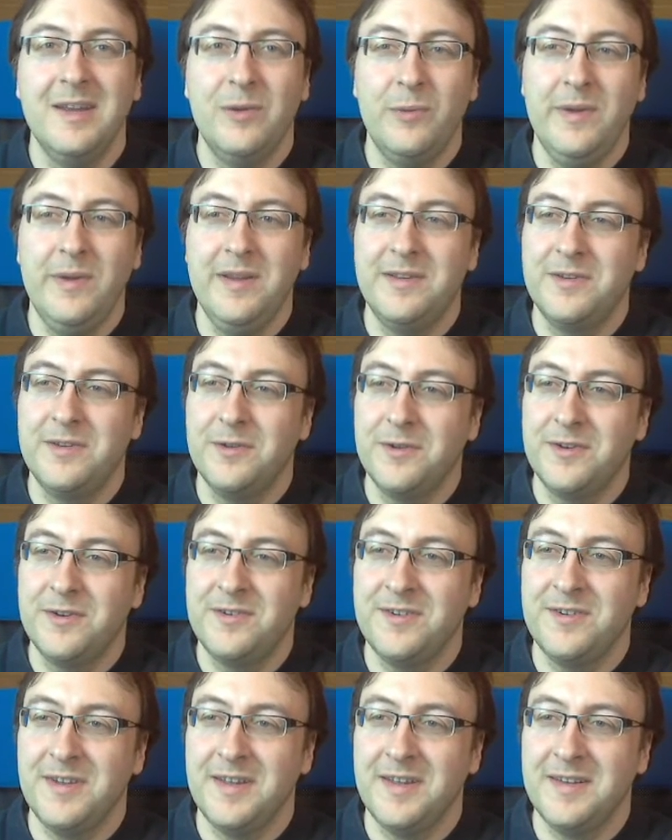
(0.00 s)

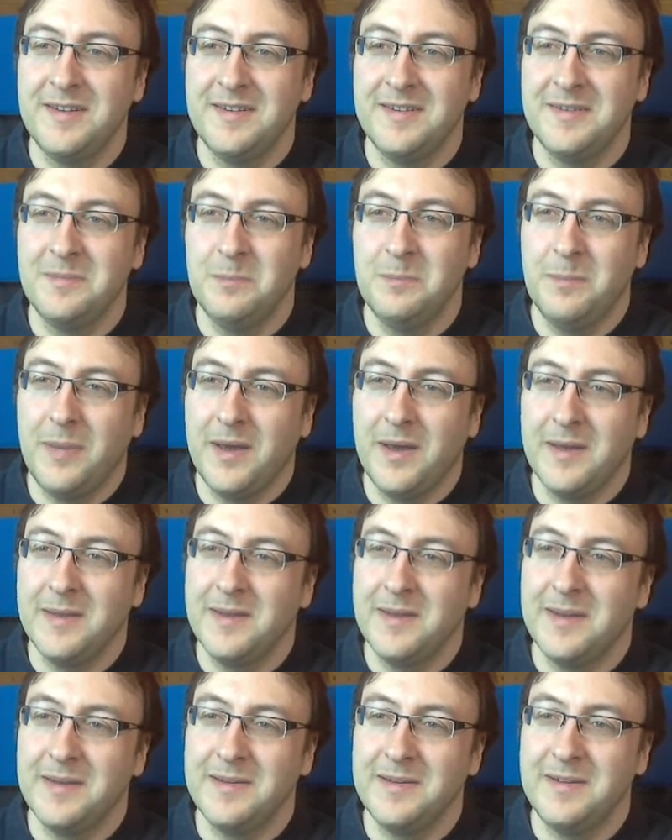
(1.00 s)
research and buy
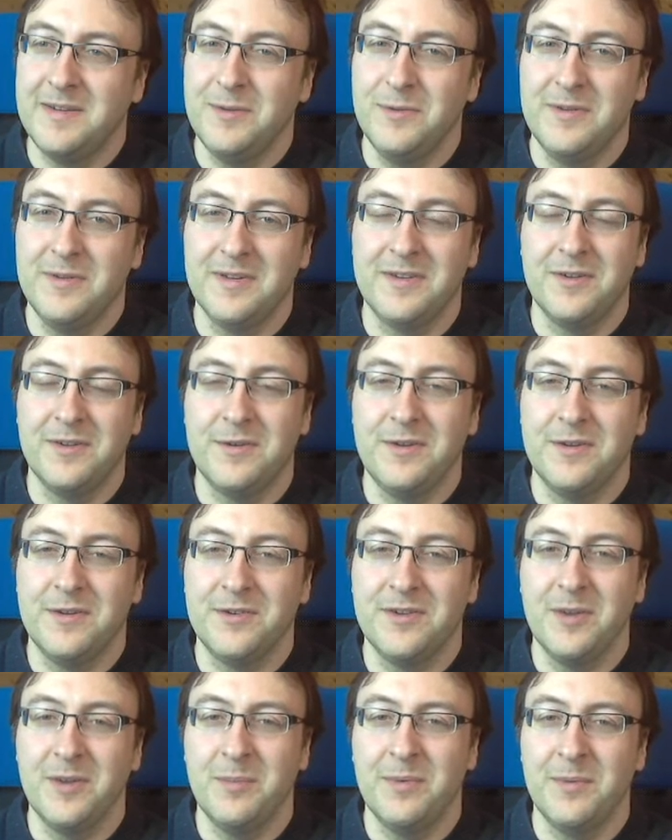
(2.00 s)
and use it on your
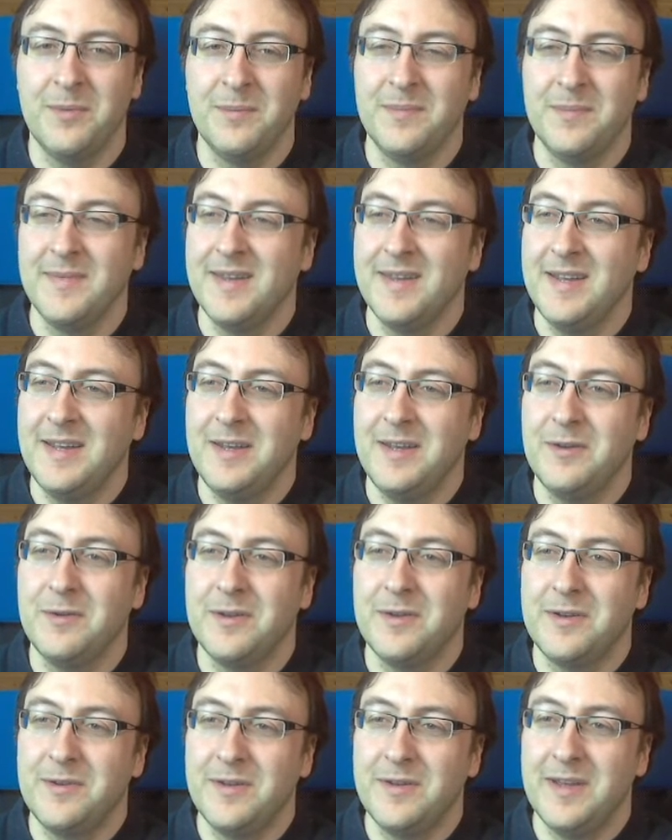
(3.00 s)
ship in
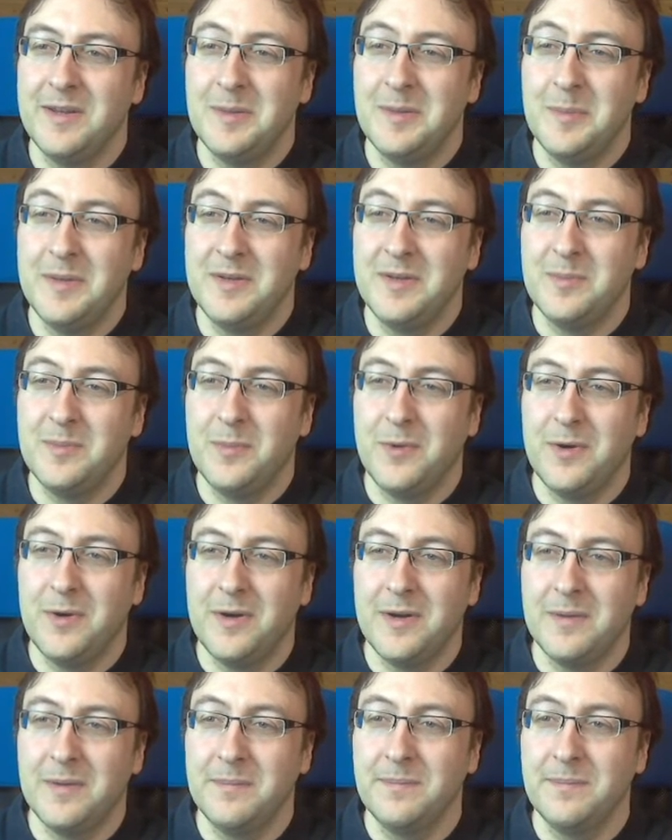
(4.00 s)
order to get a bit more